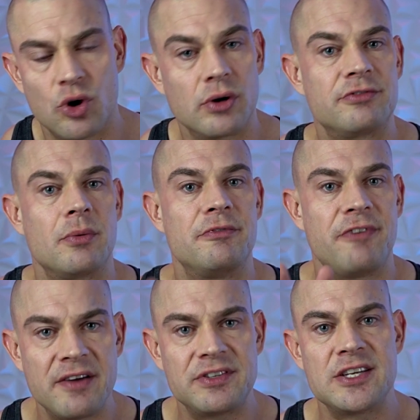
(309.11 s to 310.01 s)
going from
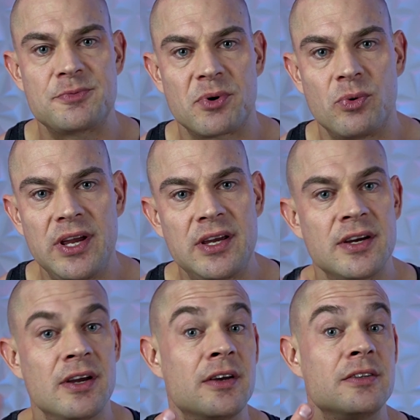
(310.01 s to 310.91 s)
5 days per week
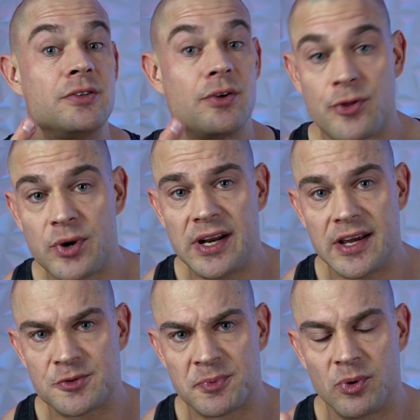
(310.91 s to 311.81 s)
to 3
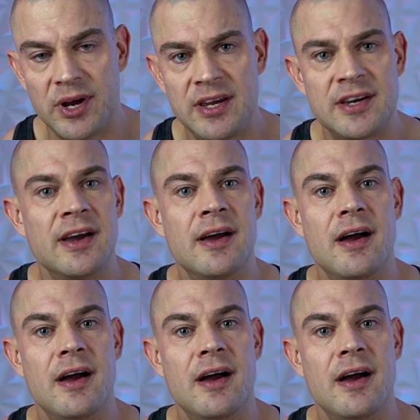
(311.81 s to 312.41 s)
days per week.